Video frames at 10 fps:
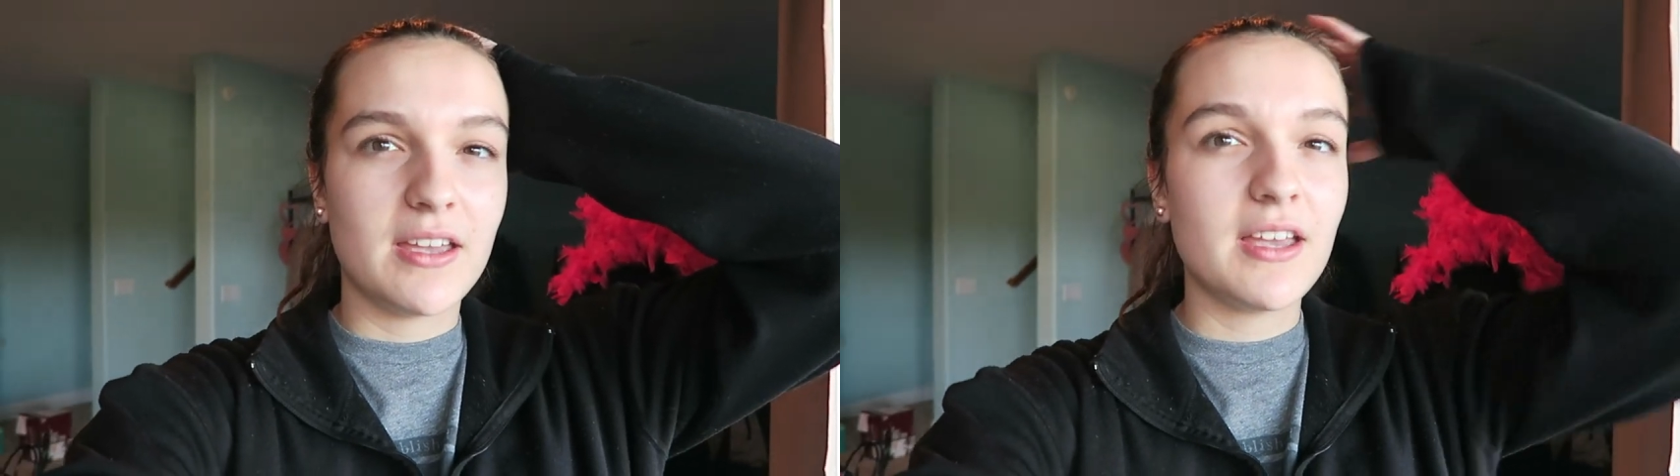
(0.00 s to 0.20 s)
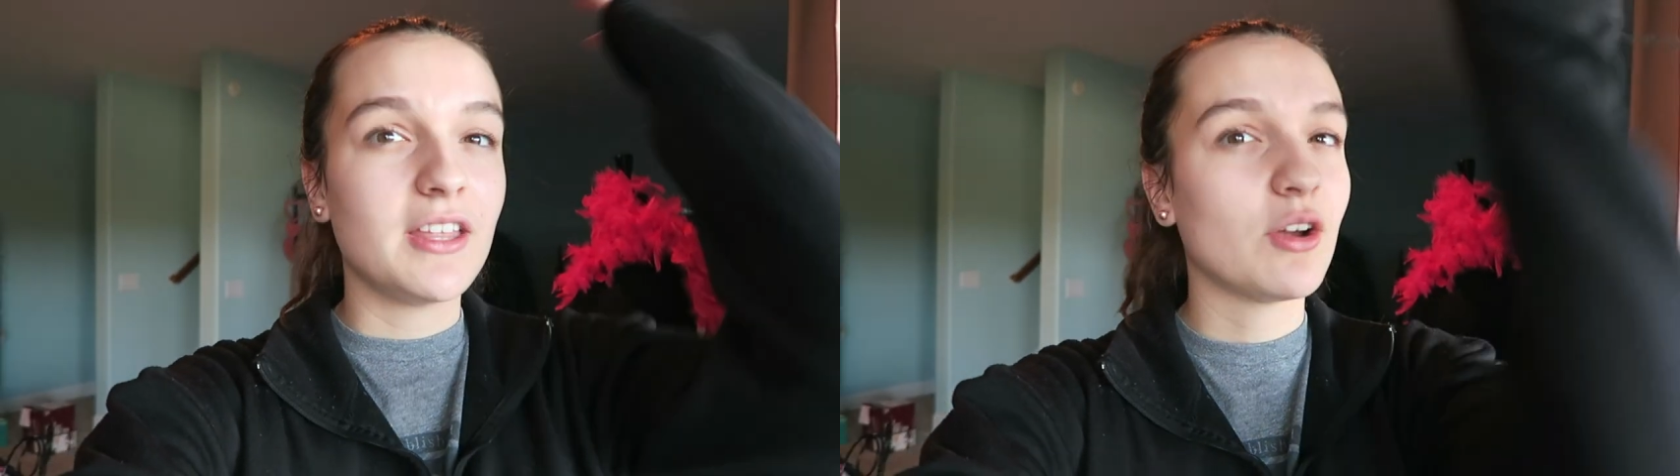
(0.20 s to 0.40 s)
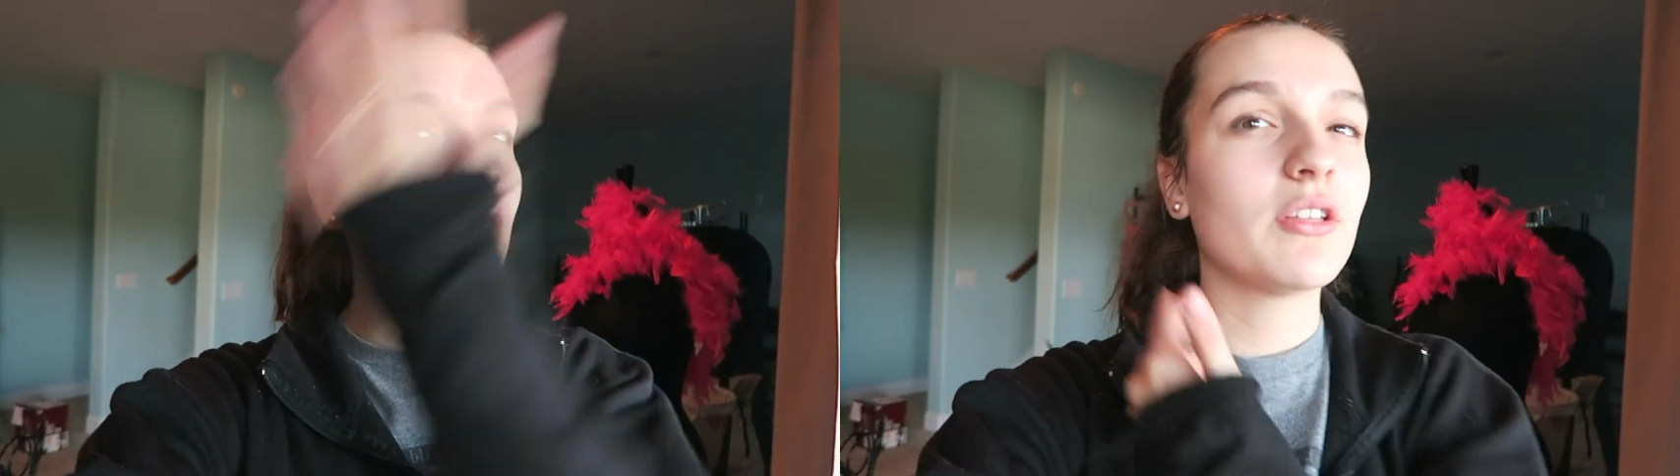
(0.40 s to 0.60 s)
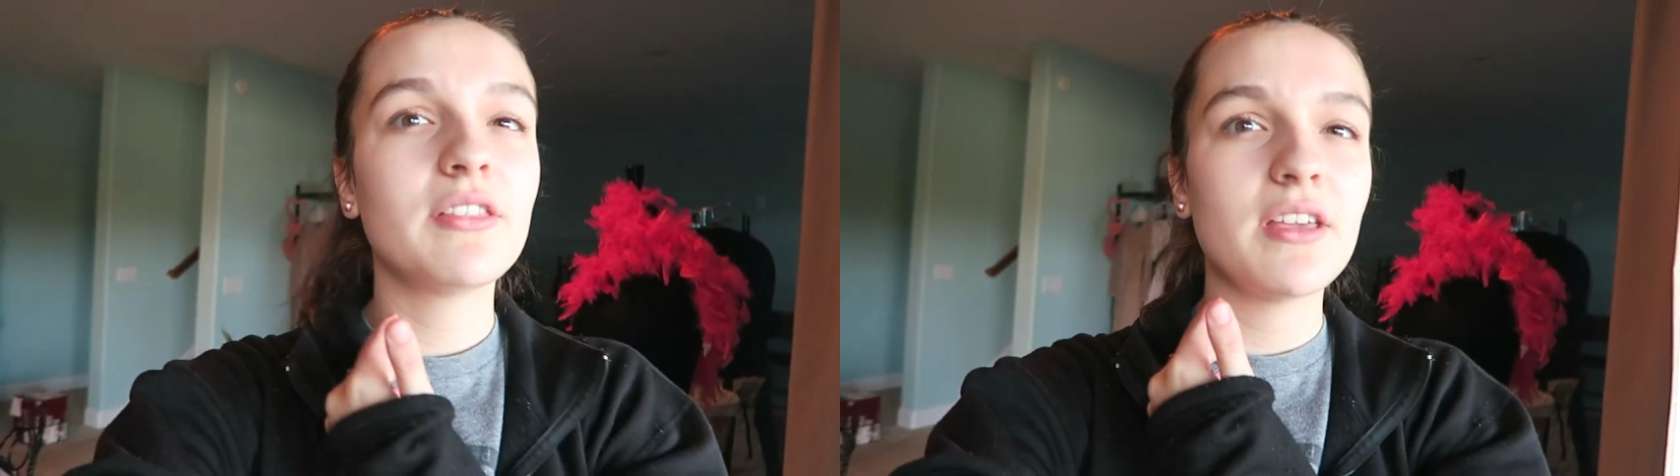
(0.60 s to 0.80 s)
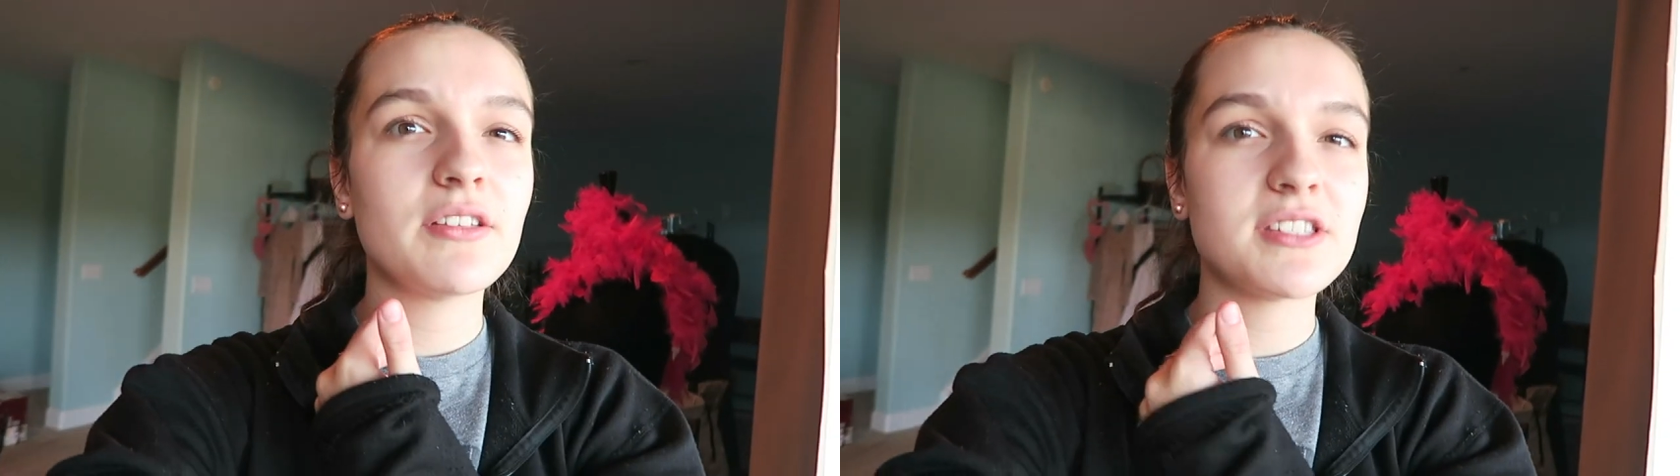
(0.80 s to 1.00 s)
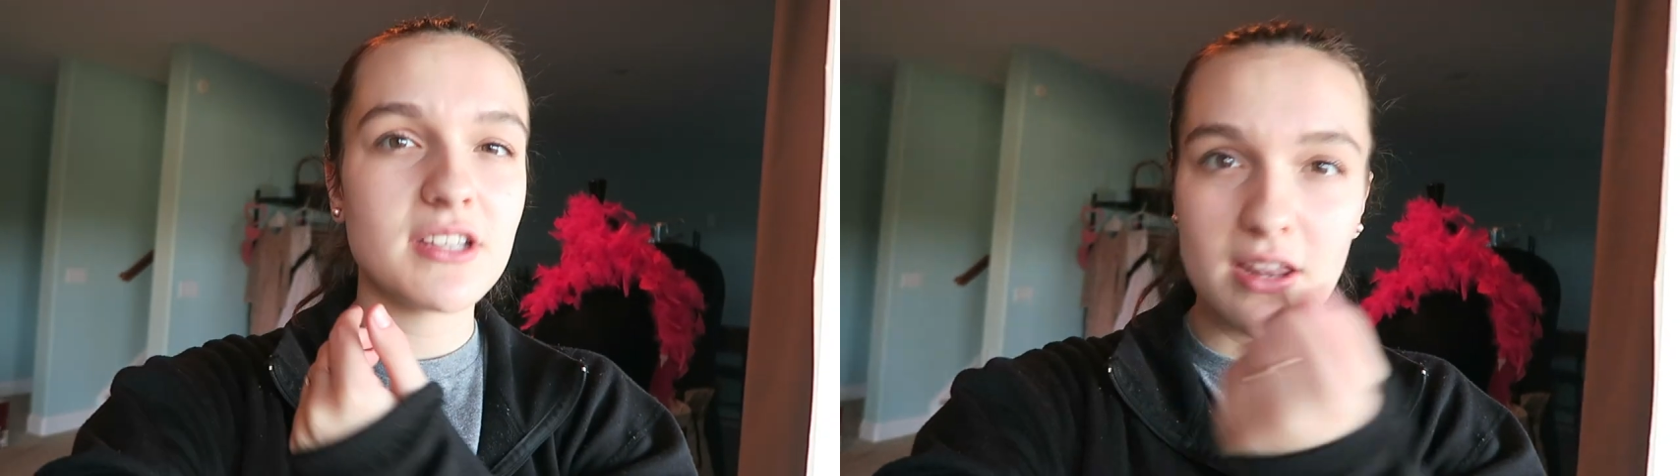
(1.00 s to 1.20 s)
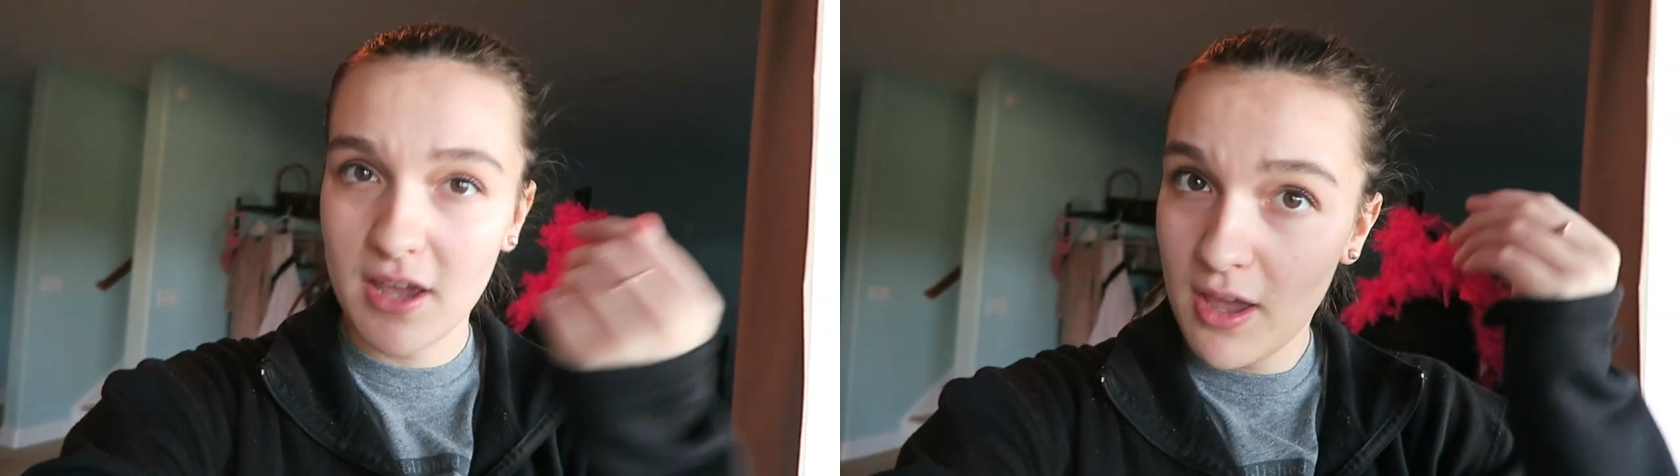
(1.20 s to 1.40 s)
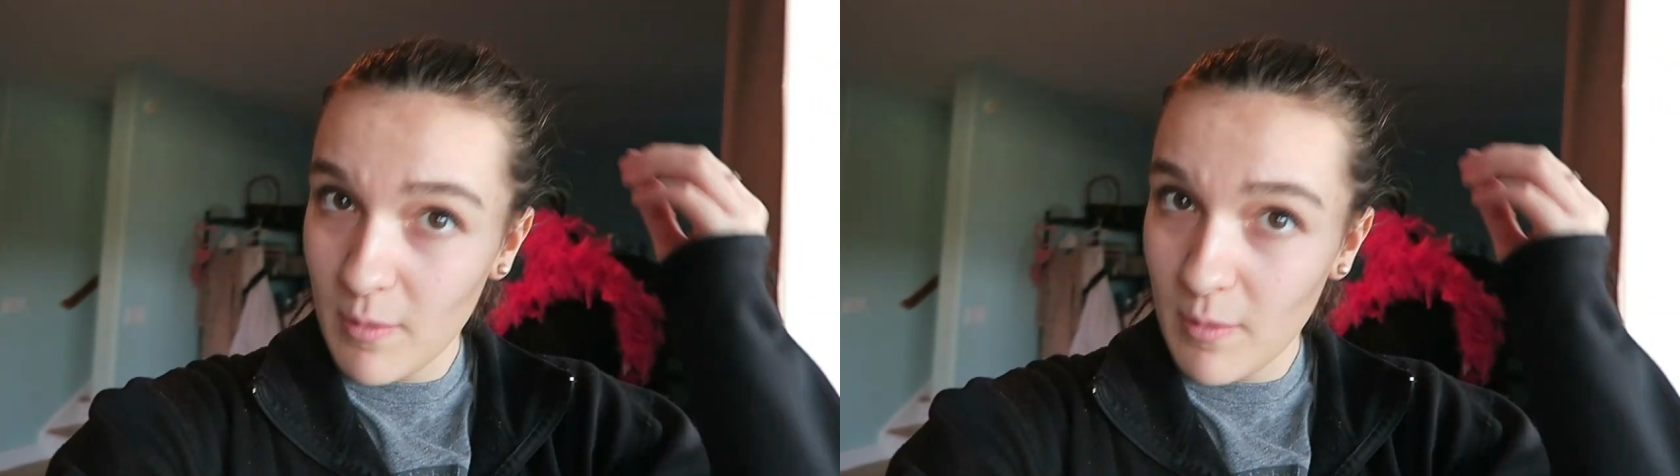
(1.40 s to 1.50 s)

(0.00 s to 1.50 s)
and then curling the other side,